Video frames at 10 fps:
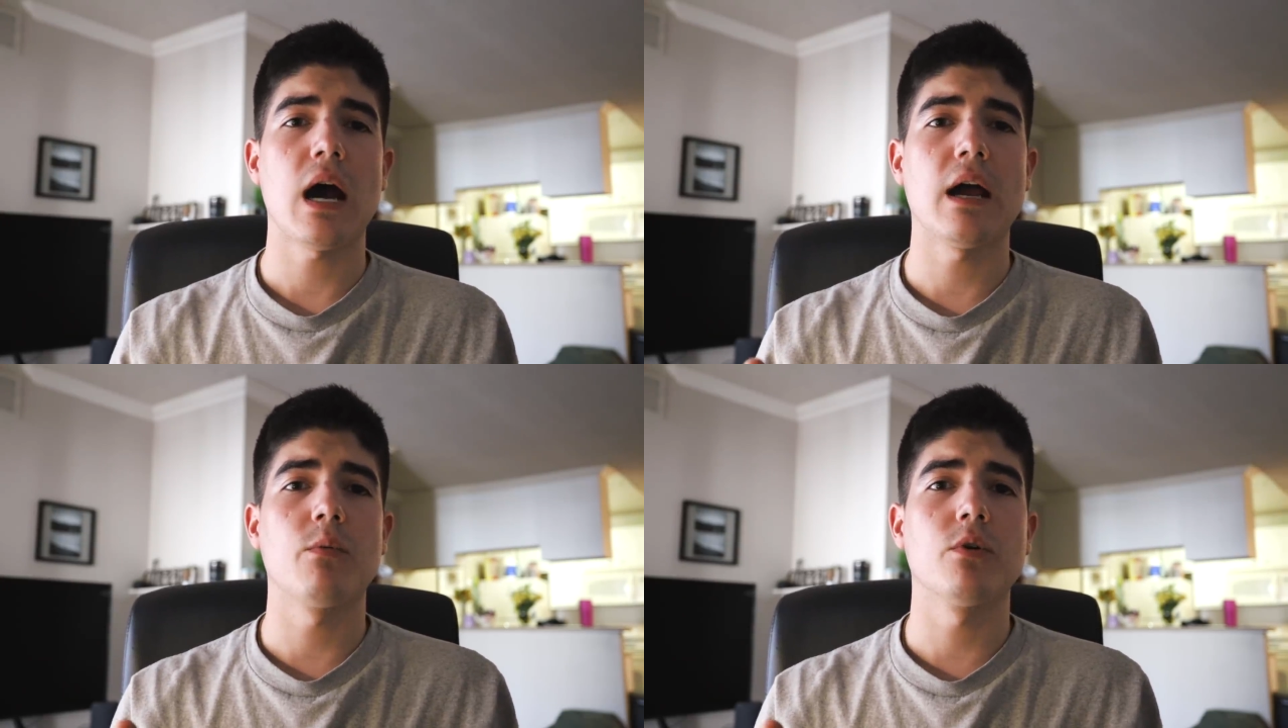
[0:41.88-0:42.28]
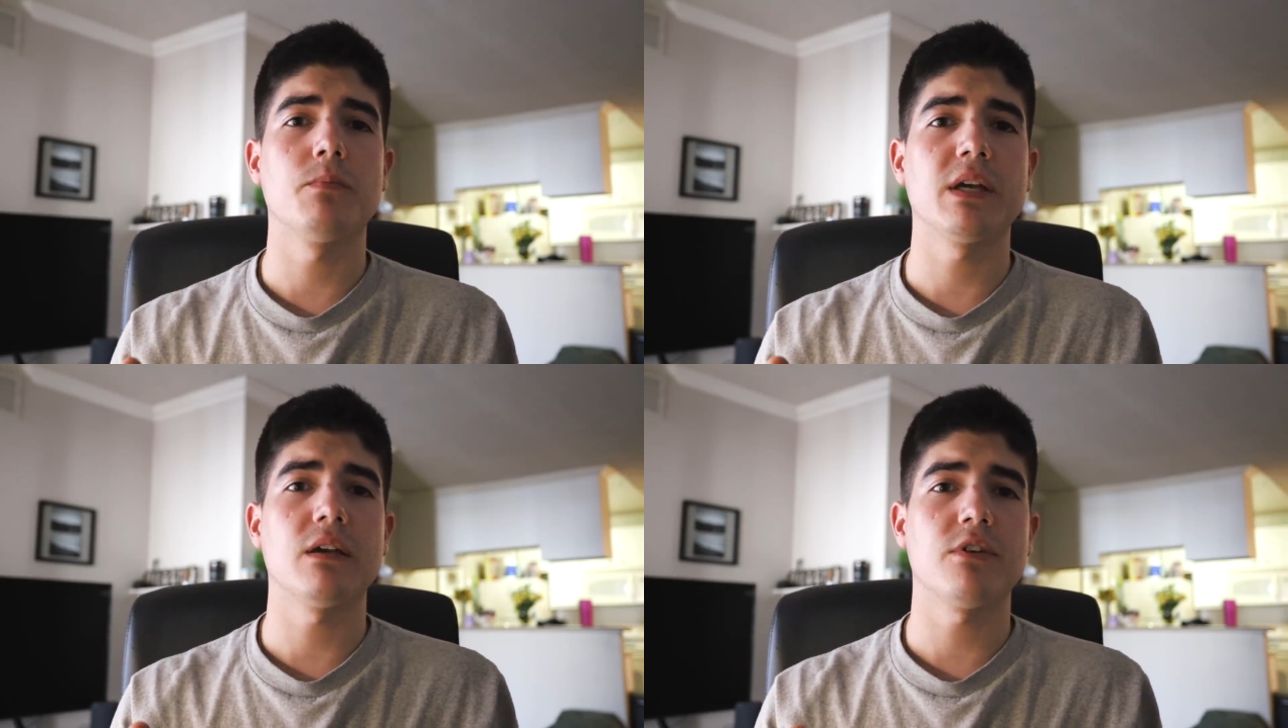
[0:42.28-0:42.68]
I will
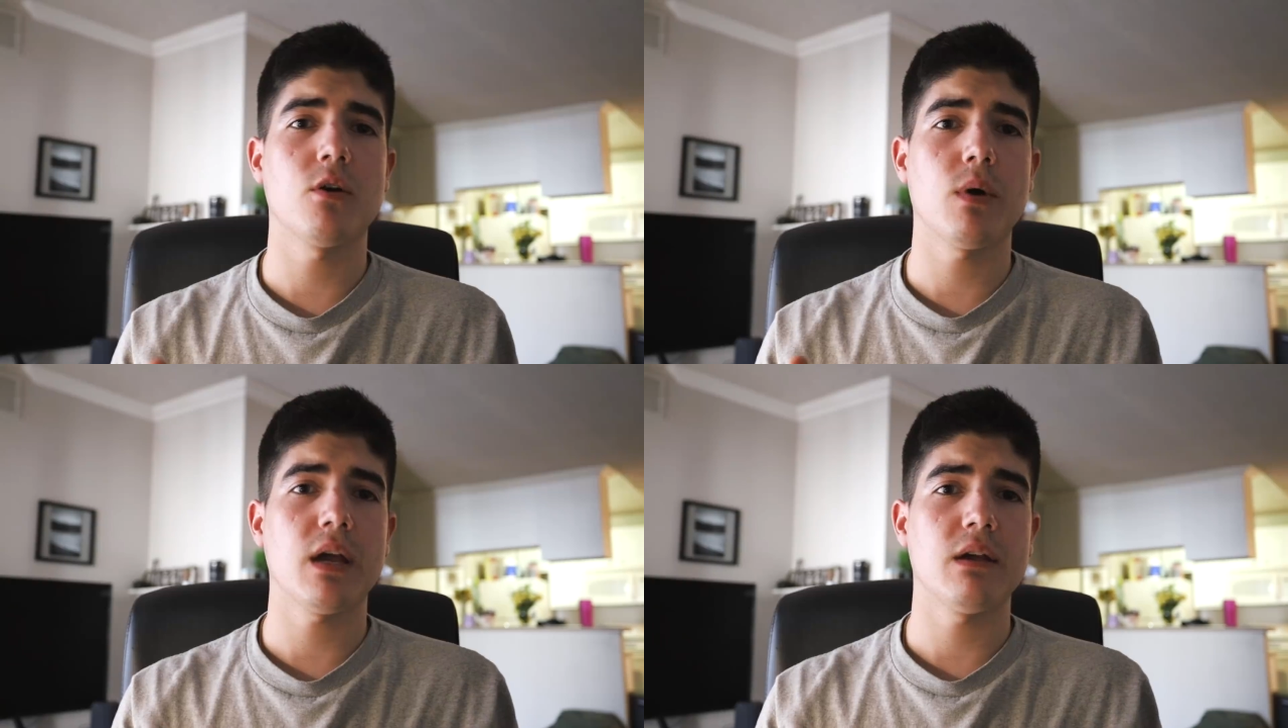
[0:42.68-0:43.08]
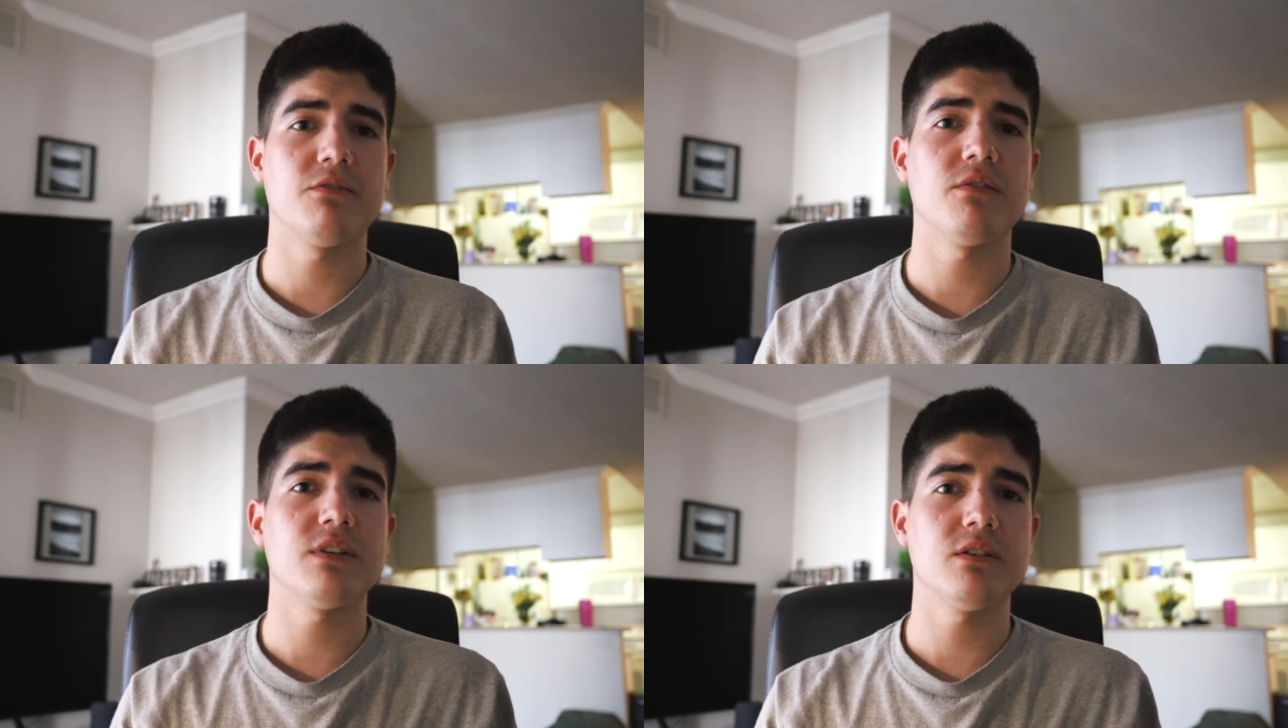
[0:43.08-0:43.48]
be giving away a
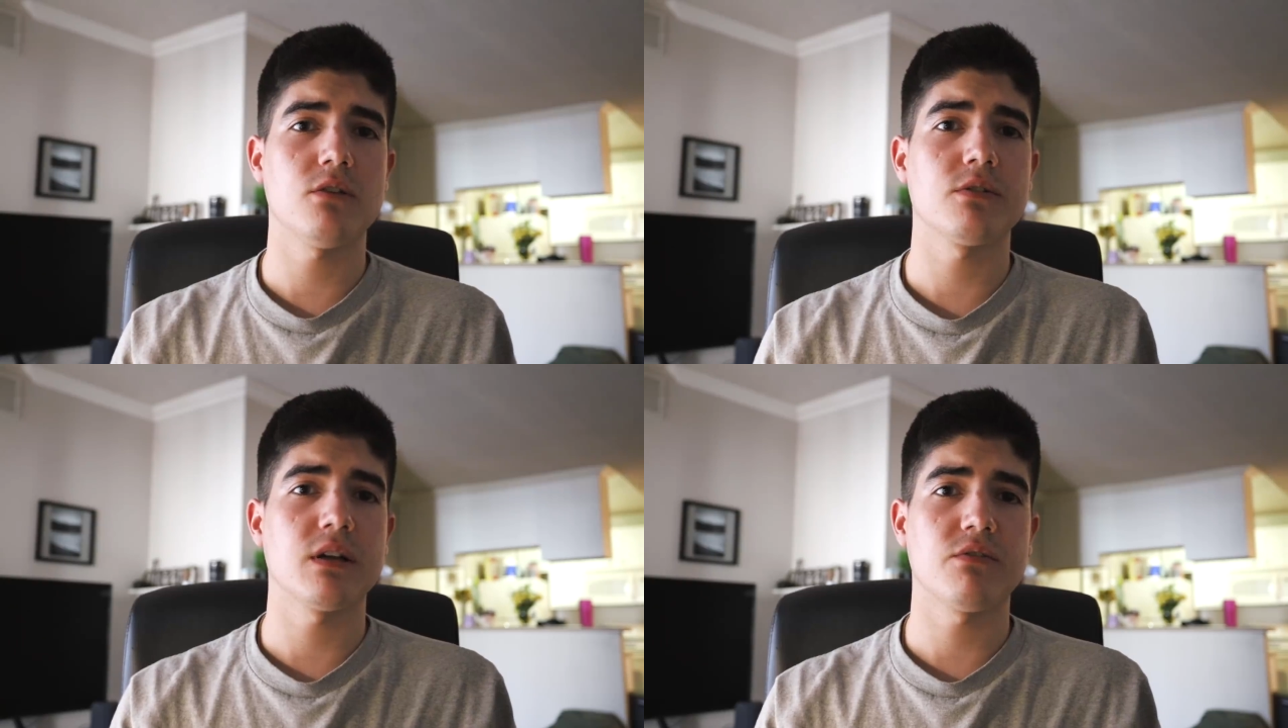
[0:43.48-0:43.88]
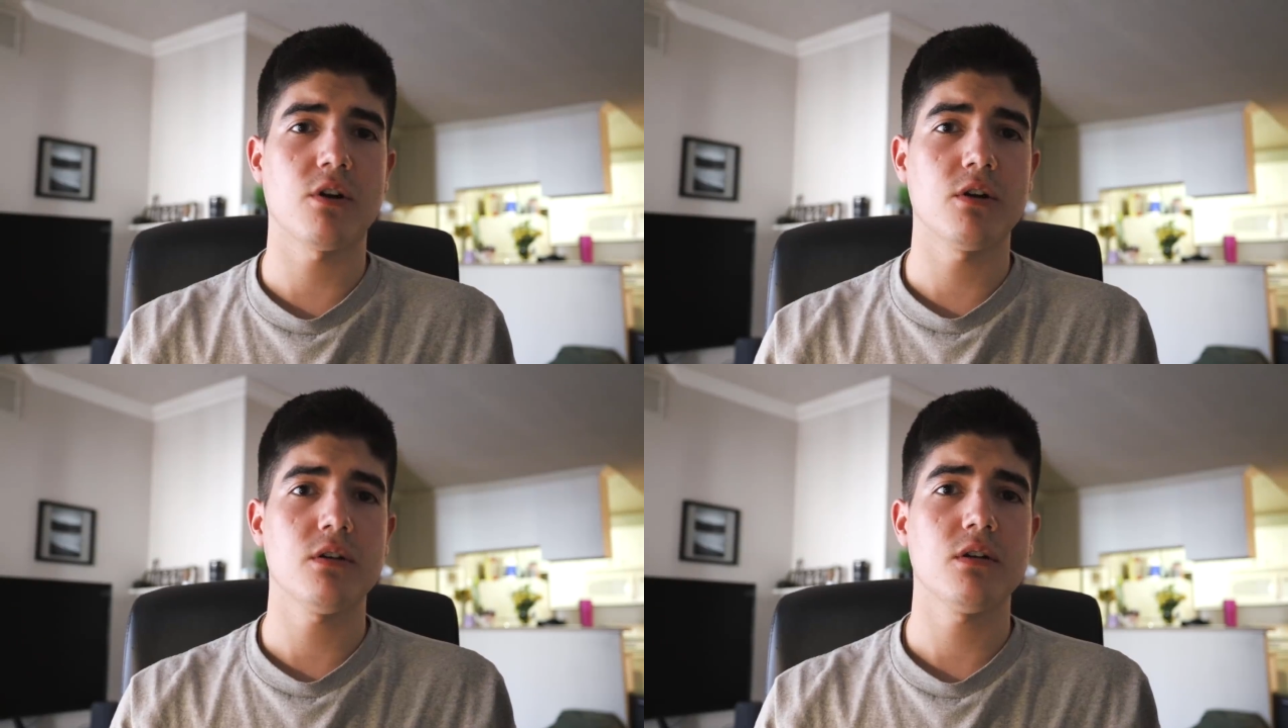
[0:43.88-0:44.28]
$50 gift
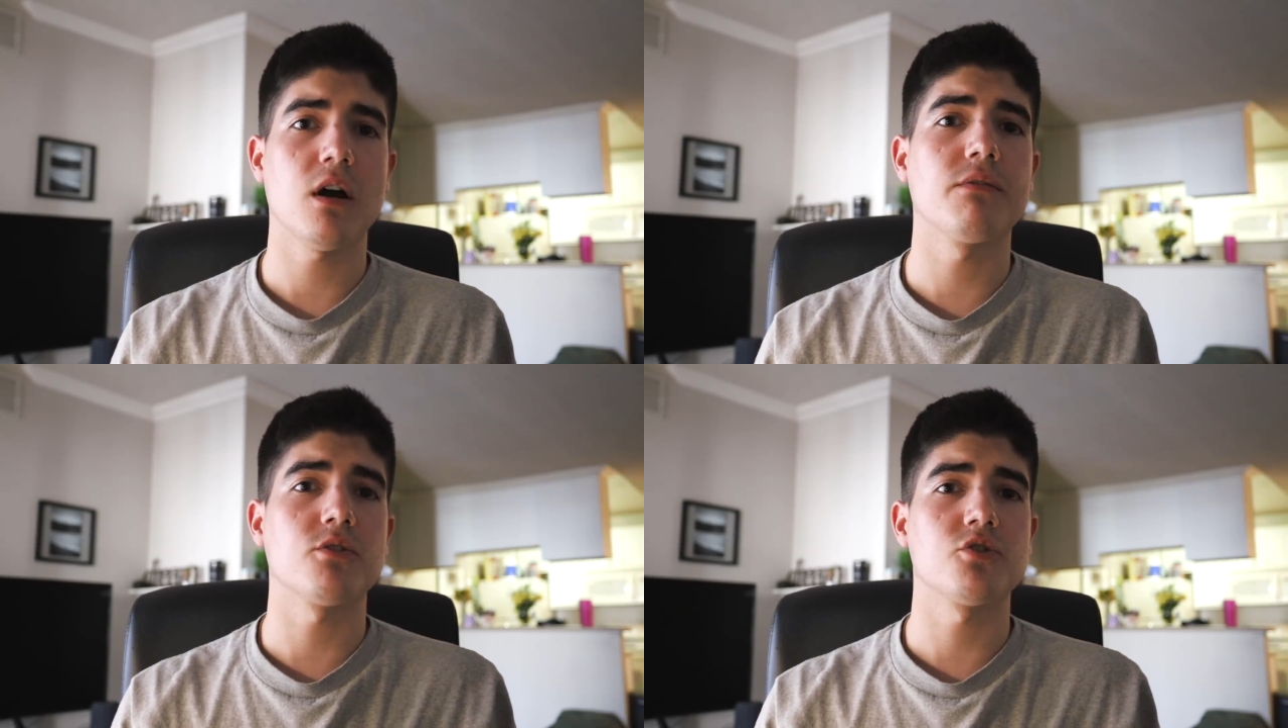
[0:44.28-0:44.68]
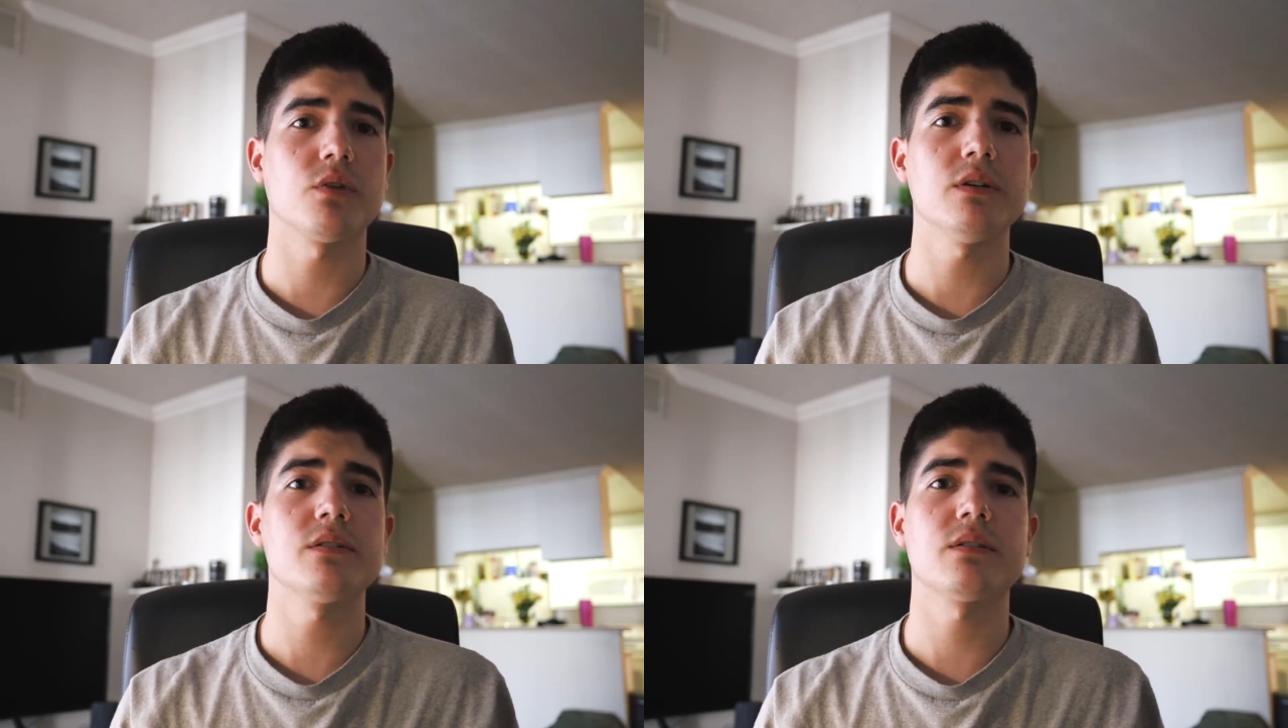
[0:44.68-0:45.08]
card of your
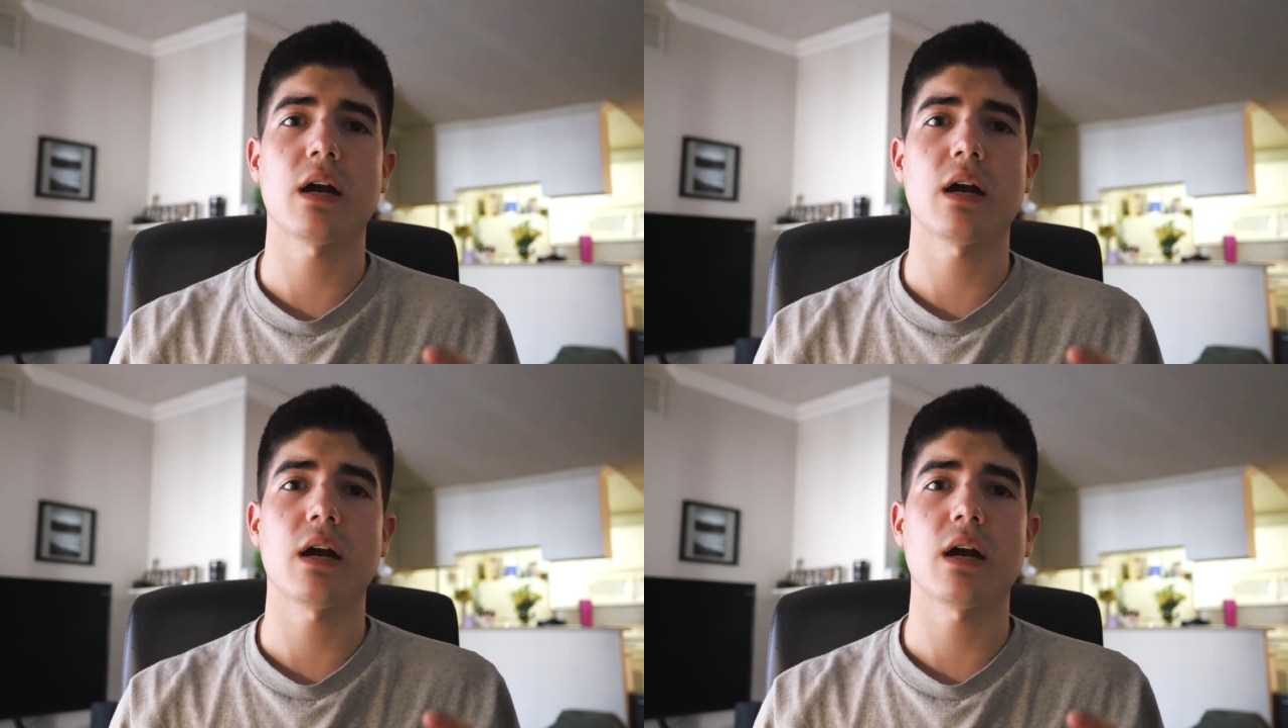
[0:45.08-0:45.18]
choice,